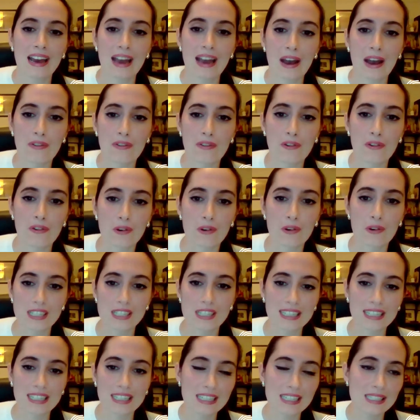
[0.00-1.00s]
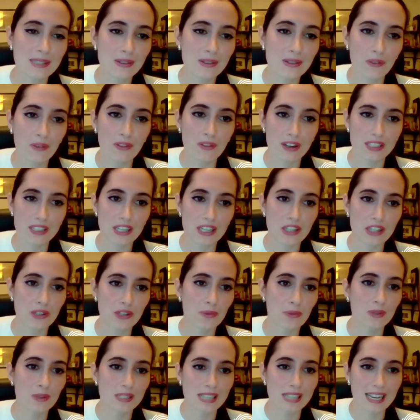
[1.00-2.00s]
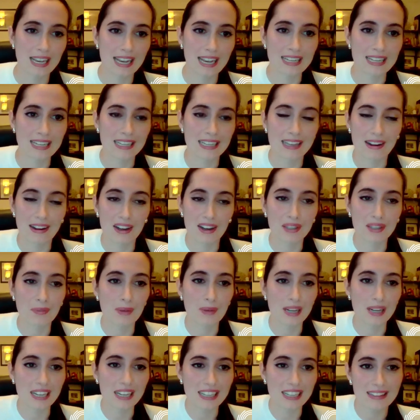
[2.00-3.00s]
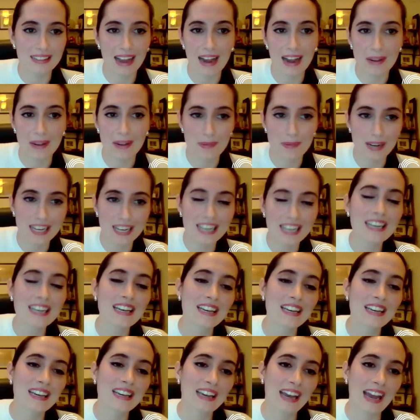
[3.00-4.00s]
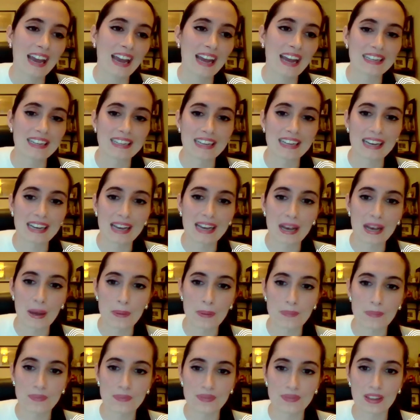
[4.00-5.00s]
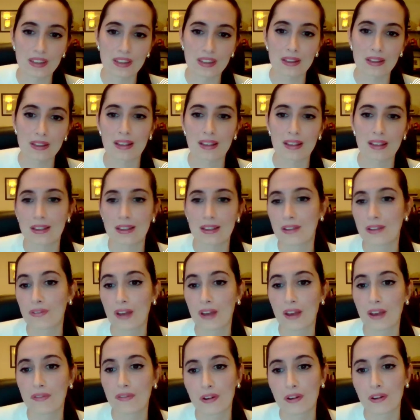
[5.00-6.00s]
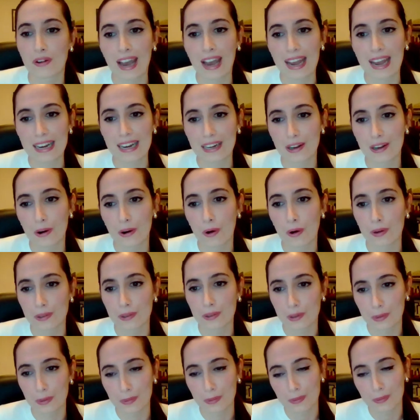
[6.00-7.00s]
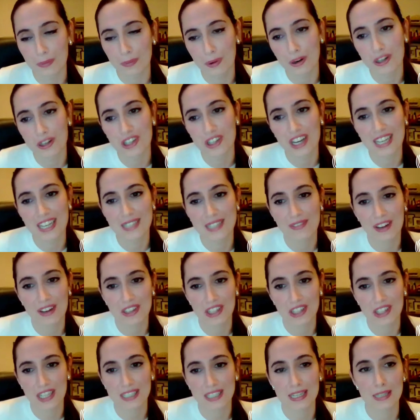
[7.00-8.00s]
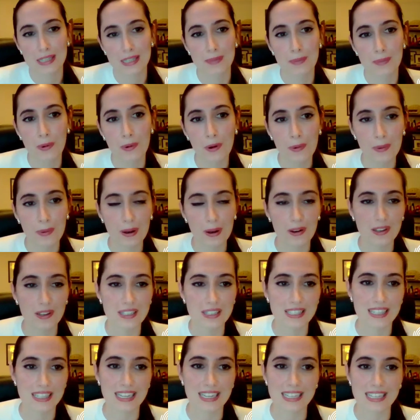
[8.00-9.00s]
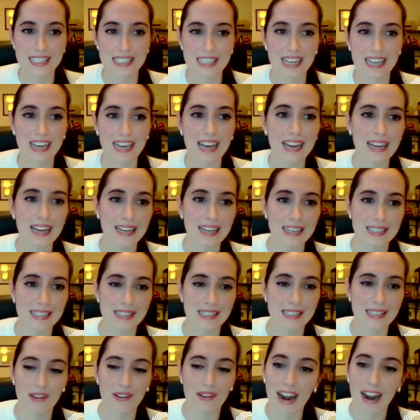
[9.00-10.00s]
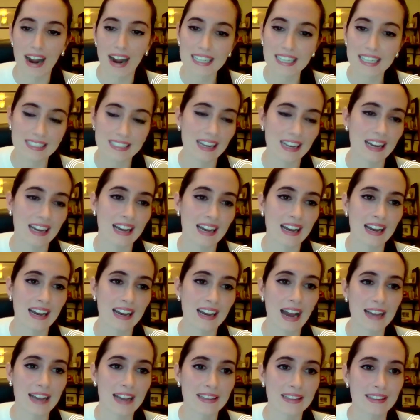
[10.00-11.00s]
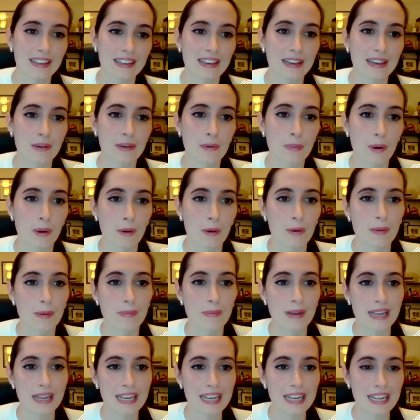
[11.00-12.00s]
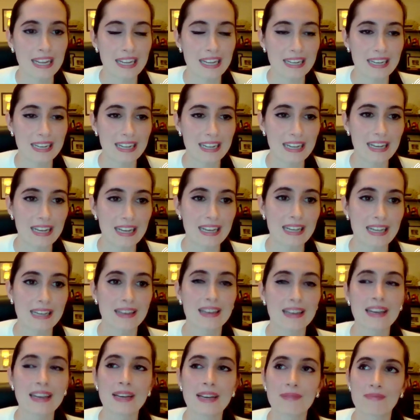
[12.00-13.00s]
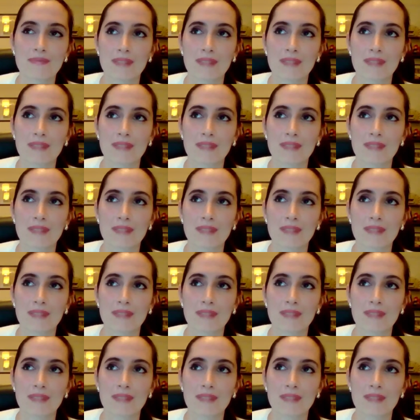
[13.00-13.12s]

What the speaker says: Of course, like this conversation was again incredibly timely. And if you can go to purchase Francesca's book because is great. I think it will probably be in the